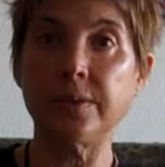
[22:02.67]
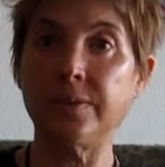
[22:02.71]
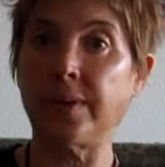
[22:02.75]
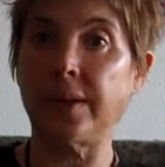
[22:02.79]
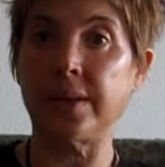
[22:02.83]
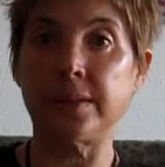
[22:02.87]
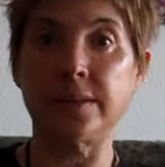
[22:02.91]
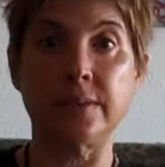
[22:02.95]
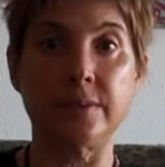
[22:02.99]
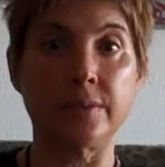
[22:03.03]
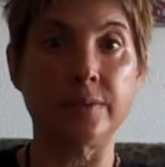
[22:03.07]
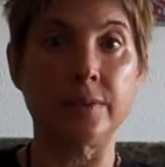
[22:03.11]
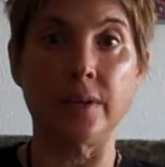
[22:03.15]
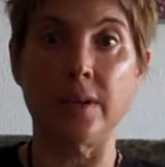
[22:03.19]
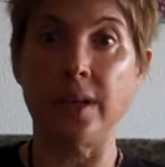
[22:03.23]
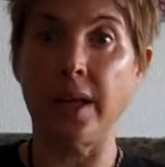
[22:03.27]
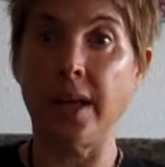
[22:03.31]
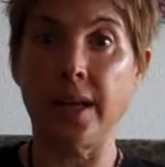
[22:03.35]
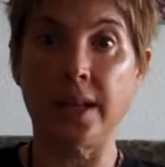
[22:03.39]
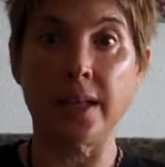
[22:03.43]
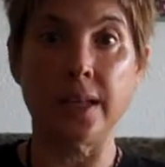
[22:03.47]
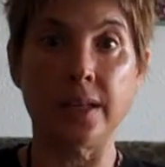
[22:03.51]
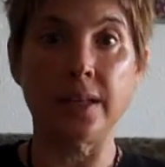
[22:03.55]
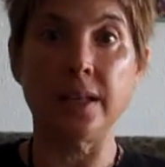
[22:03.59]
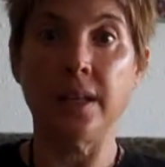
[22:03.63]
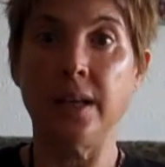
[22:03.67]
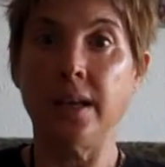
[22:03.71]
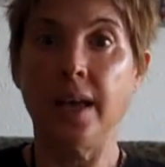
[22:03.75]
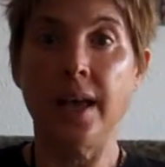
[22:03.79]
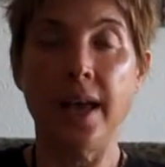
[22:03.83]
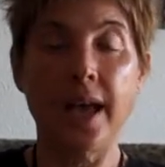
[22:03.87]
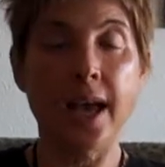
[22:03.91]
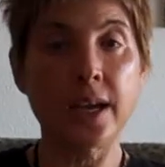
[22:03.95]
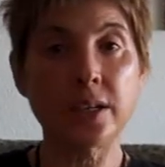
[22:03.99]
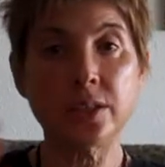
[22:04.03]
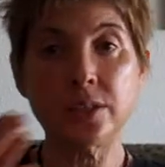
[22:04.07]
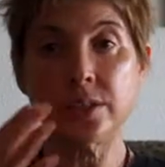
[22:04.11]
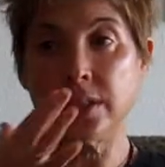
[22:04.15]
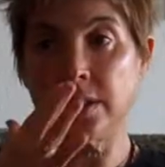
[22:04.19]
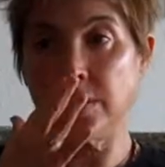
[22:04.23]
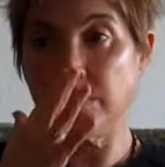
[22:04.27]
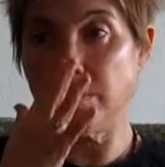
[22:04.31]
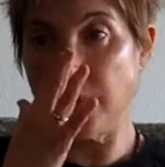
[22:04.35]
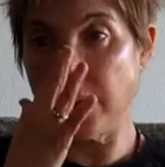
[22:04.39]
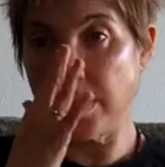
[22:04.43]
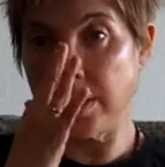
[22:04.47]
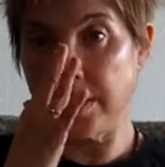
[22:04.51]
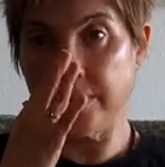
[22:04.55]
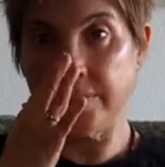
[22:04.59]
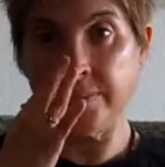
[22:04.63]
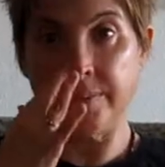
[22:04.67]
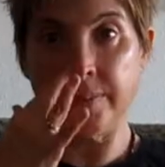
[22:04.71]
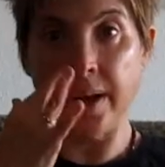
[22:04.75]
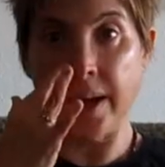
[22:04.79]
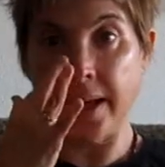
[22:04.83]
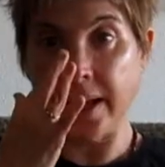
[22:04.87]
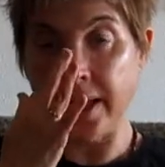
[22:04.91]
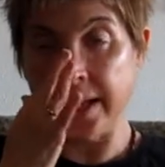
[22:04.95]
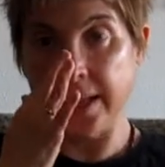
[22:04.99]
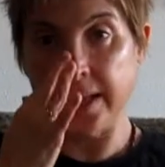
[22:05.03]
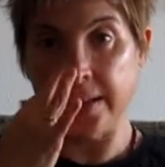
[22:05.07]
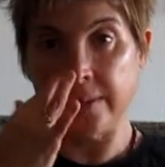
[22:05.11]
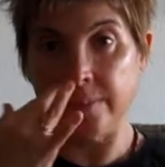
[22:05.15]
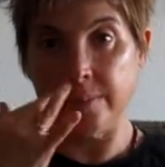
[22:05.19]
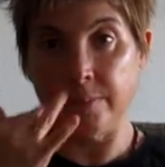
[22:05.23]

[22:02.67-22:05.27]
Festival, and actually one of my